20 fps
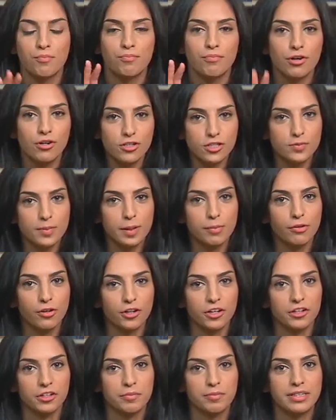Most people are
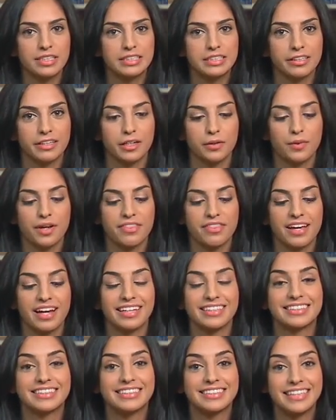going to be dealing with a
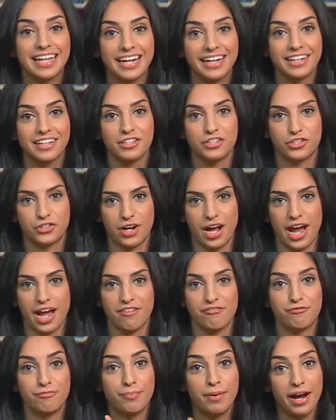SATA drive,
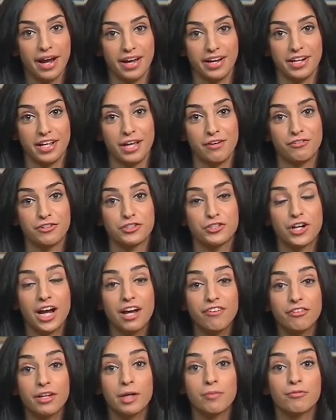but if your
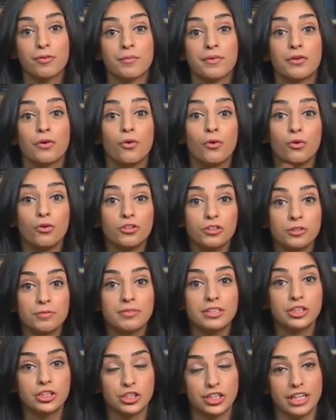drive came from an older
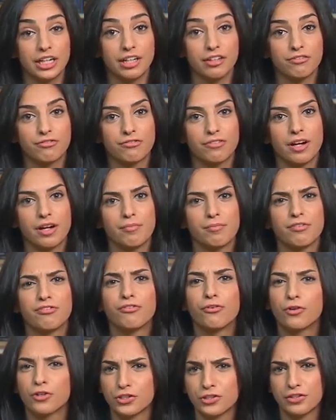machine from
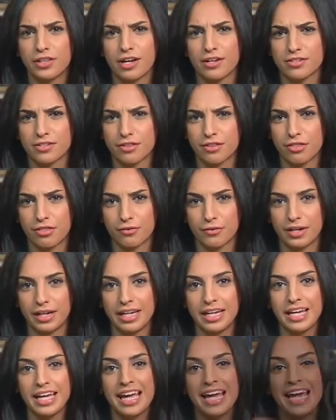before 2003,